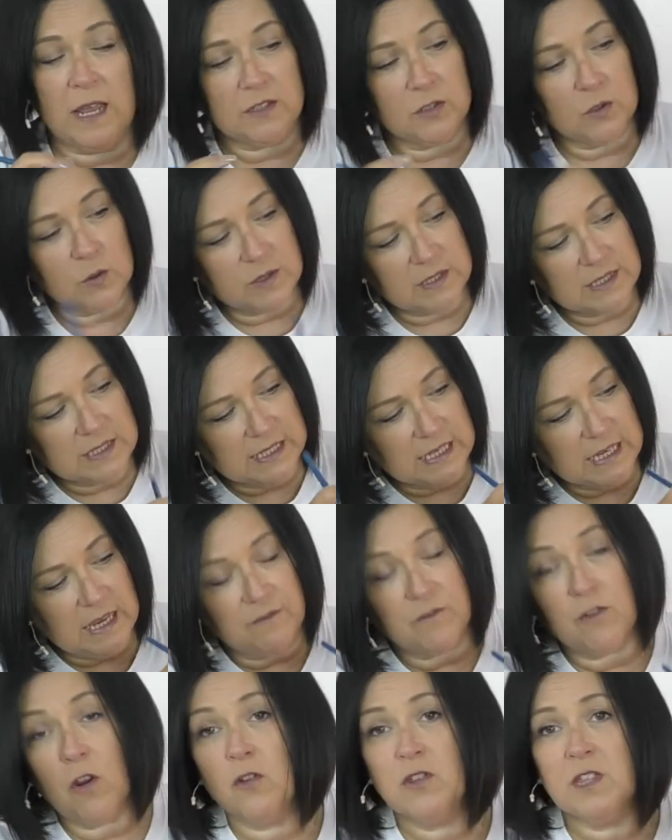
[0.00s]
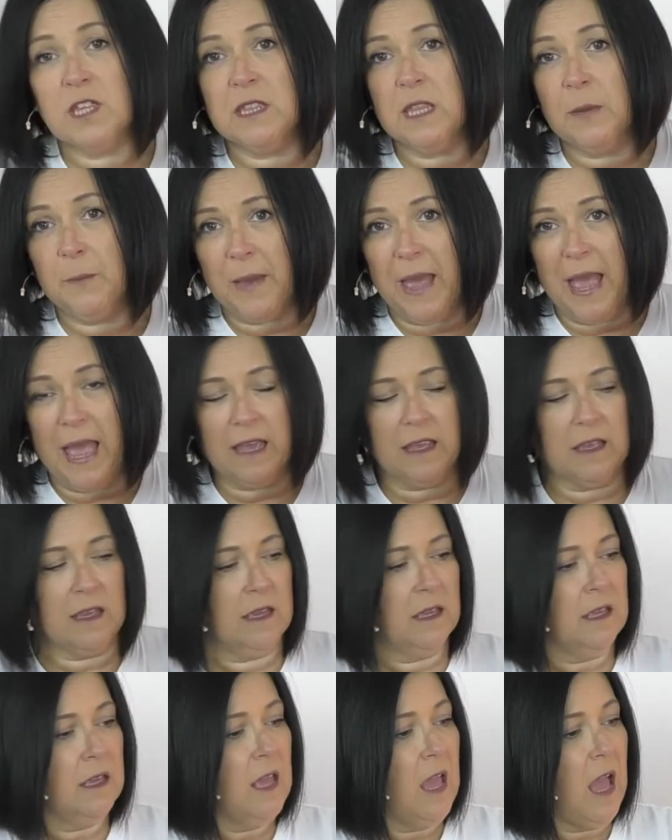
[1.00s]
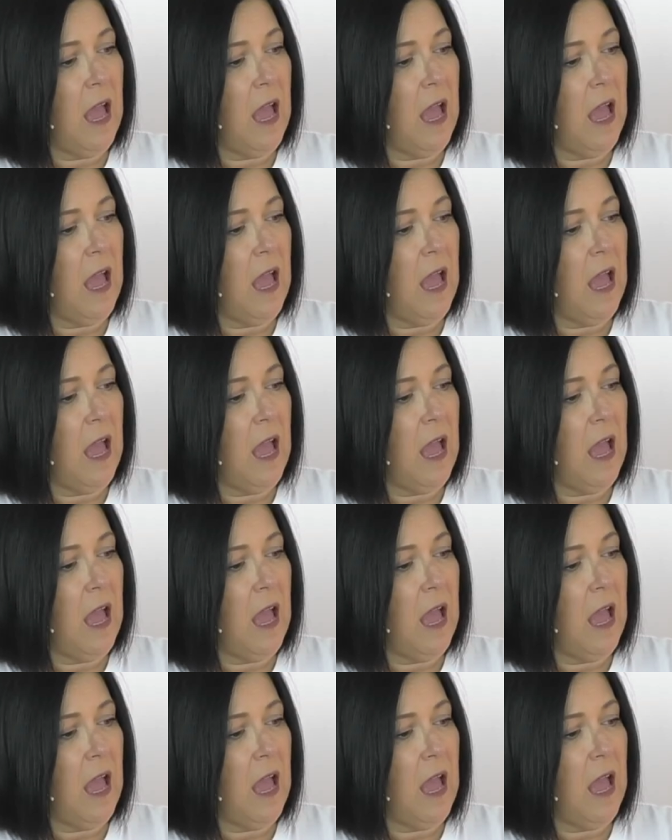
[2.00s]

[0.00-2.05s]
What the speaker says: As you can see, I've not done the back.